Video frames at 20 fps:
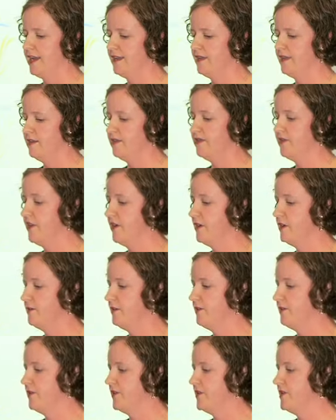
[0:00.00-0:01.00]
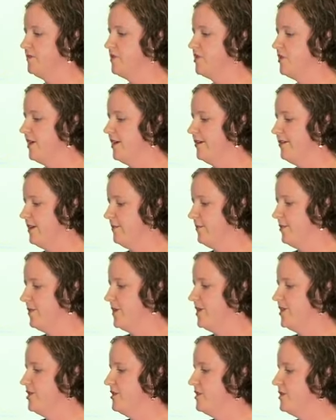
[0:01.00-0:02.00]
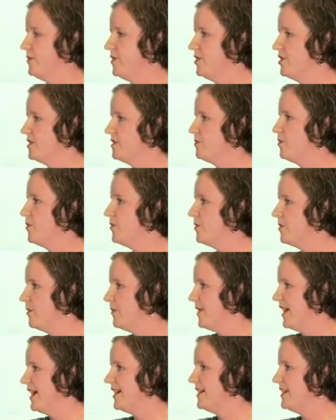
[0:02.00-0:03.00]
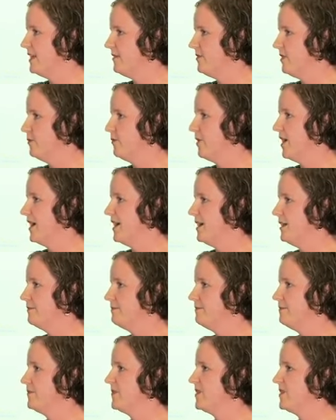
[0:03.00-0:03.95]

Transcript: And then finally, we've got some diagram questions, which is more about giving way.